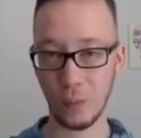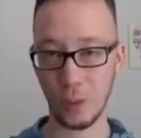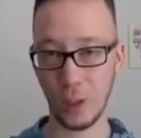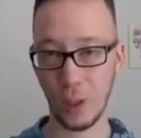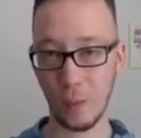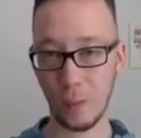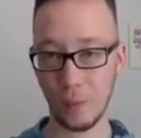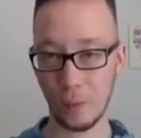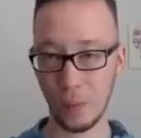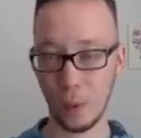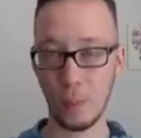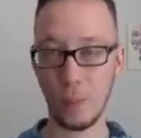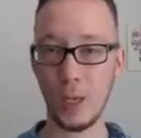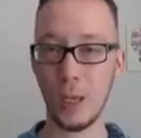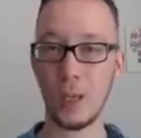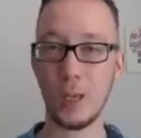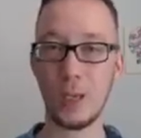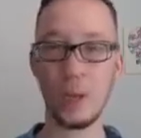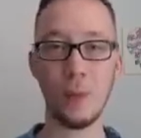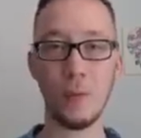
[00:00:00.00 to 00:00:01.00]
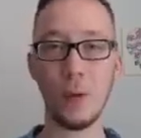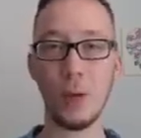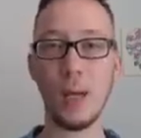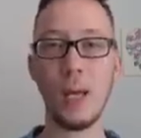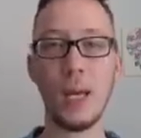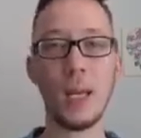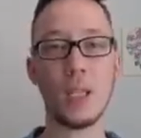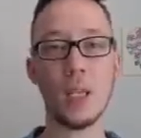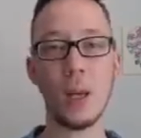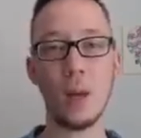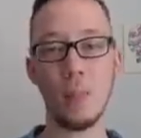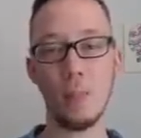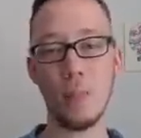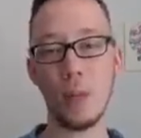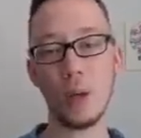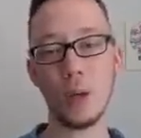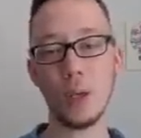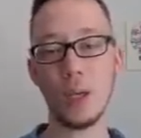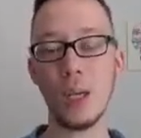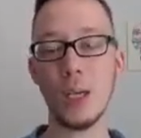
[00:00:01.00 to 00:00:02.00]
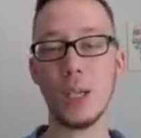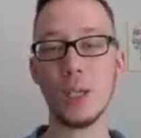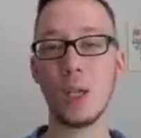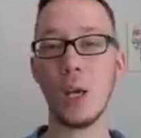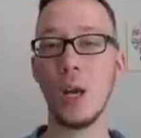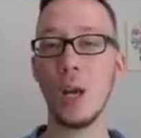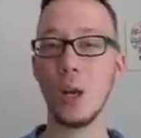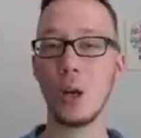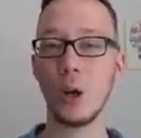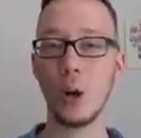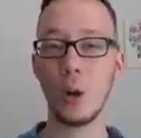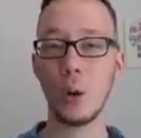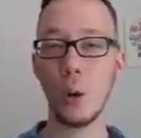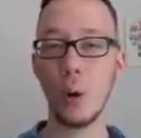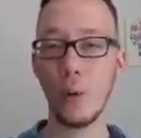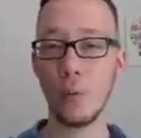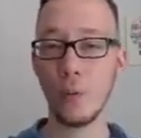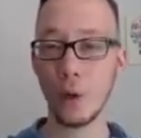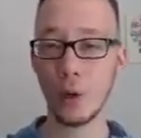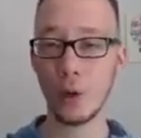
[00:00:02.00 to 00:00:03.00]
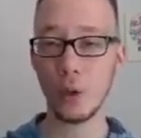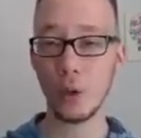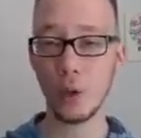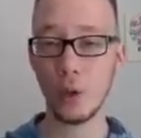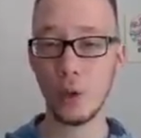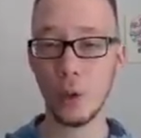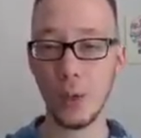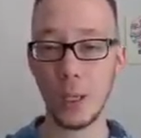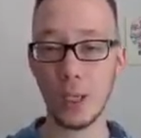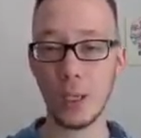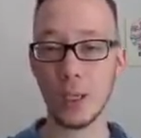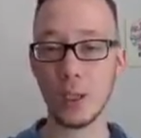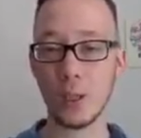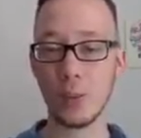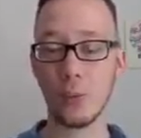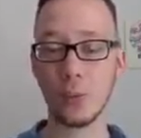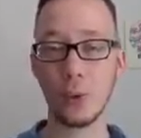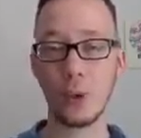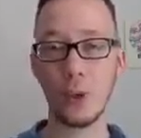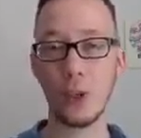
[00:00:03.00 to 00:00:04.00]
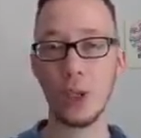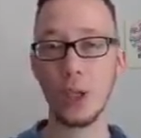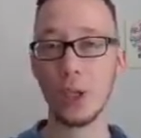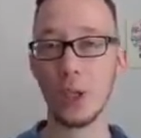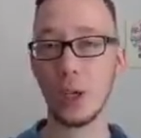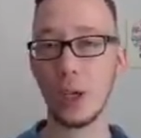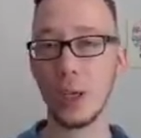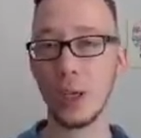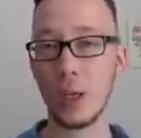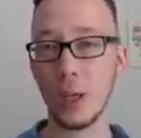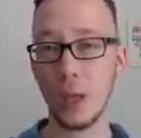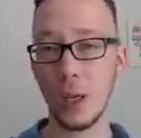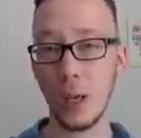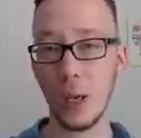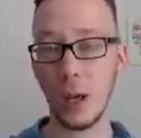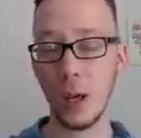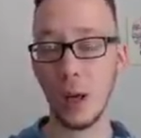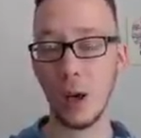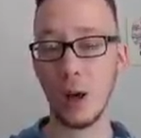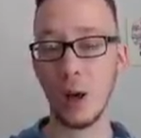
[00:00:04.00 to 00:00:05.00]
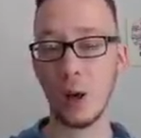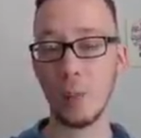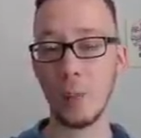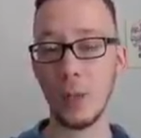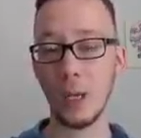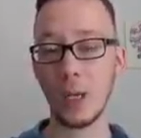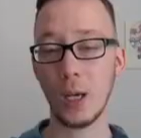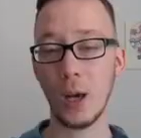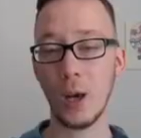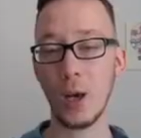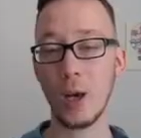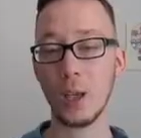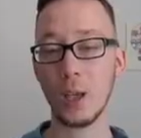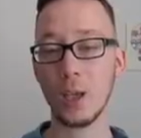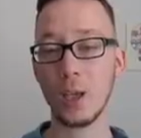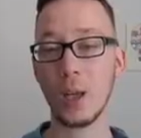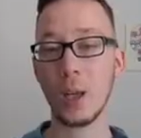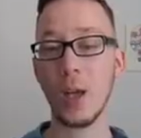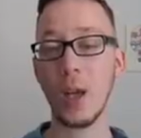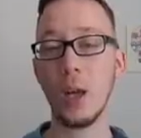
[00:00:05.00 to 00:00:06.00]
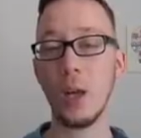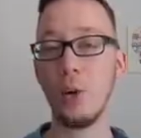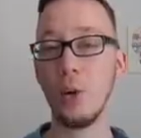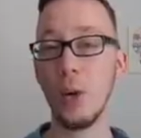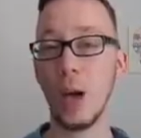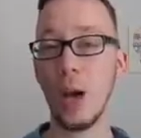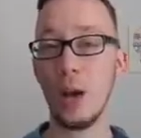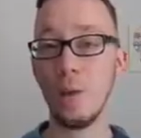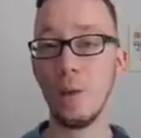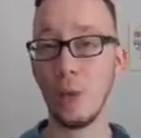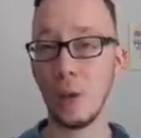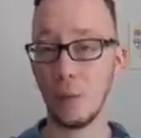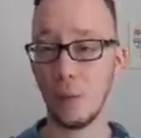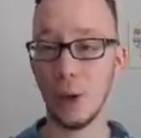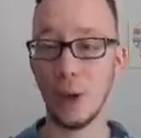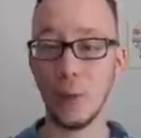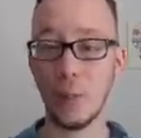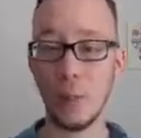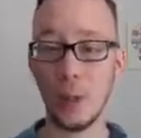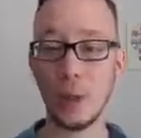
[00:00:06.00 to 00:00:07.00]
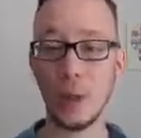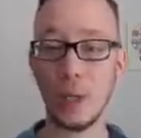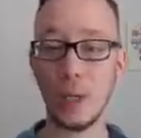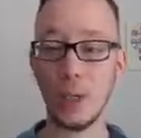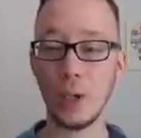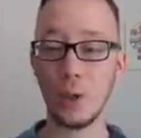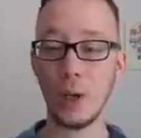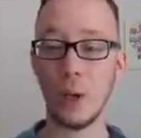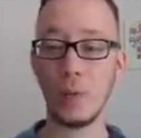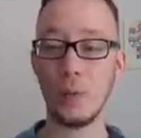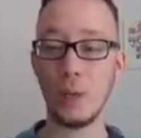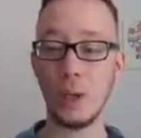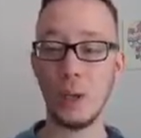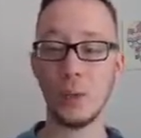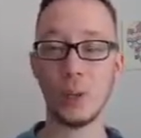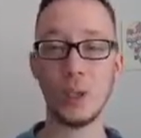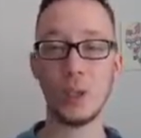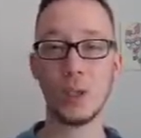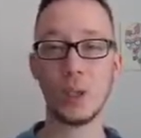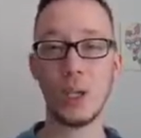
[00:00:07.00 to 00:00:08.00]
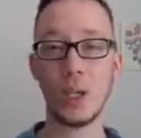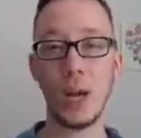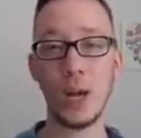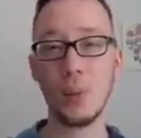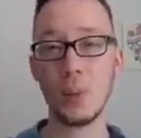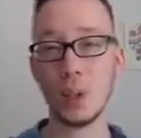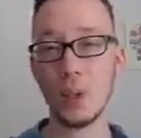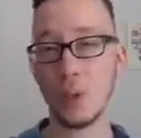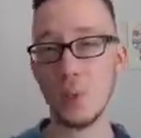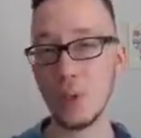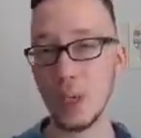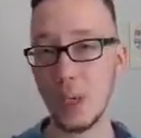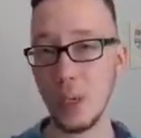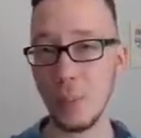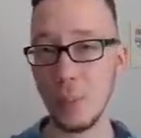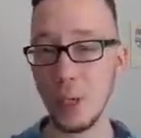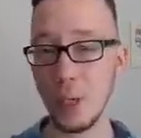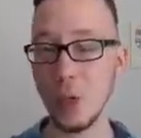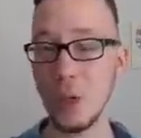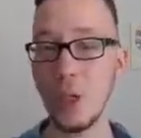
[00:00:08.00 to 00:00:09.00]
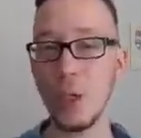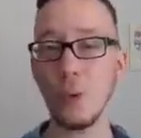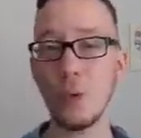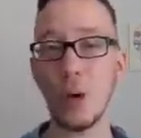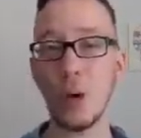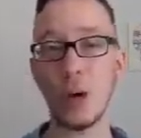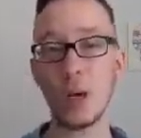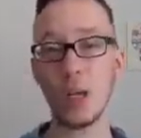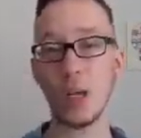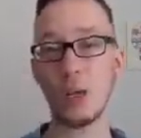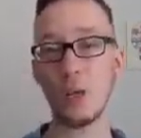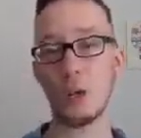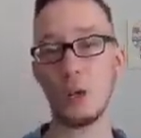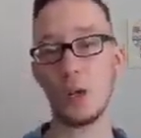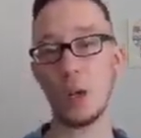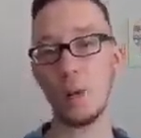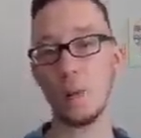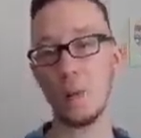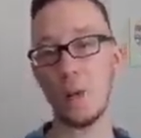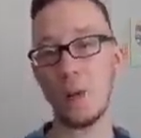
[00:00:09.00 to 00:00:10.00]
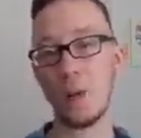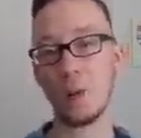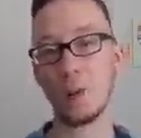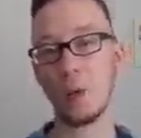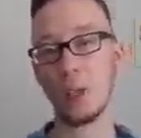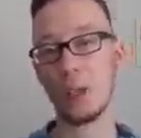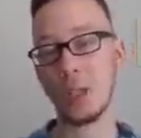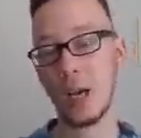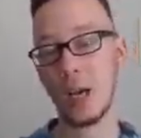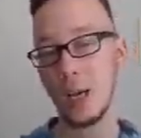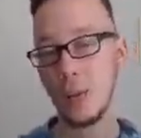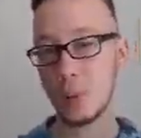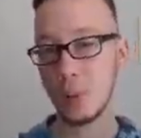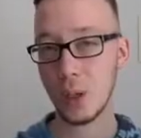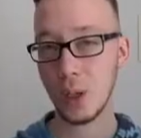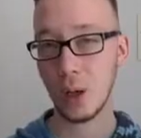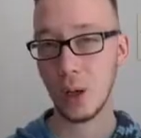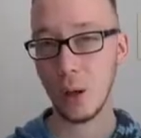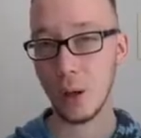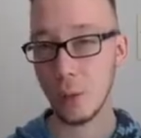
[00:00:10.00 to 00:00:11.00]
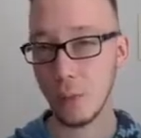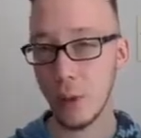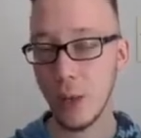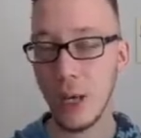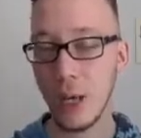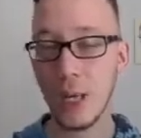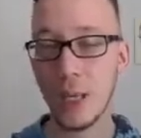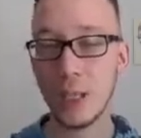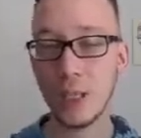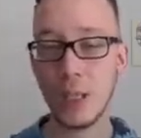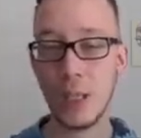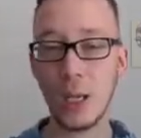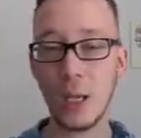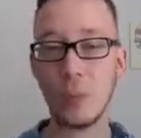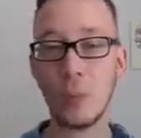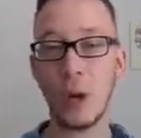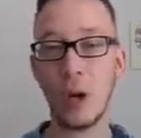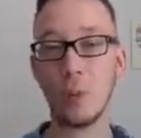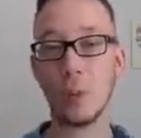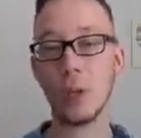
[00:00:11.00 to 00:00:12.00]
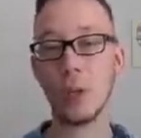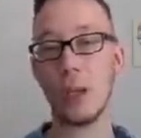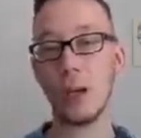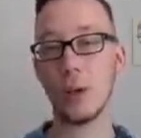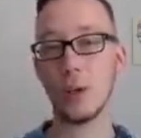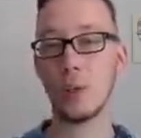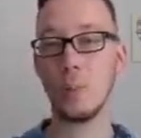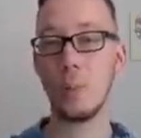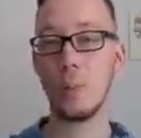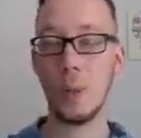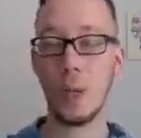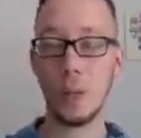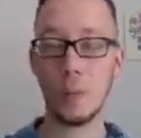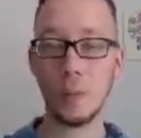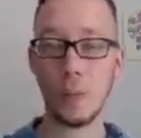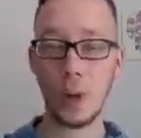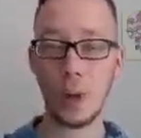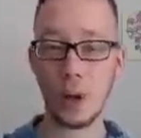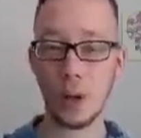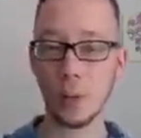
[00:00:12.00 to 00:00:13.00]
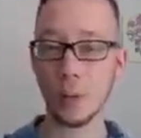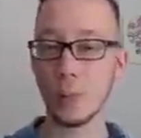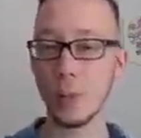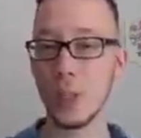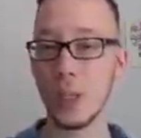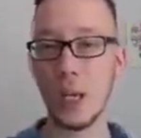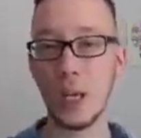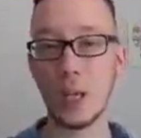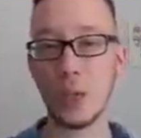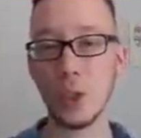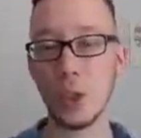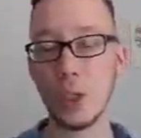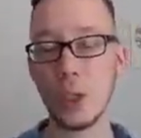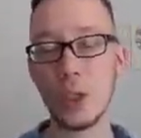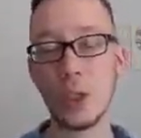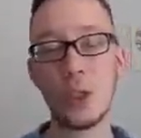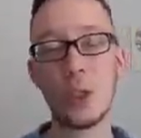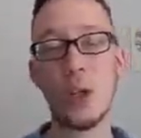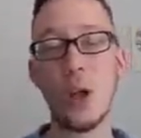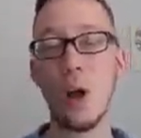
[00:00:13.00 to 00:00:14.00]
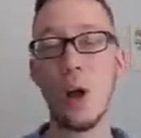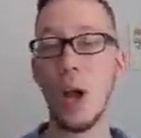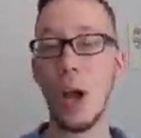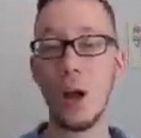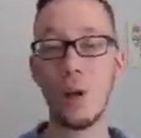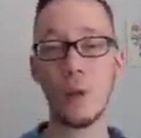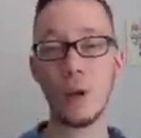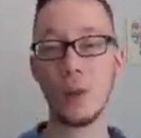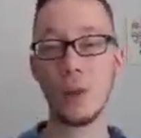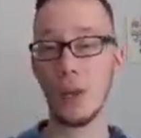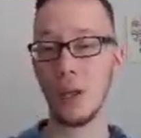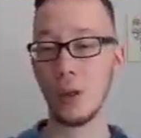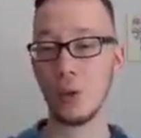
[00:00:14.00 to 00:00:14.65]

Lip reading: Neighborville being different is abilities. Garden Warfare 2 is really good because you have different abilities. You have different types of ZPG rockets, you have different types of stink bomb clouds, beam bombs, and just everything.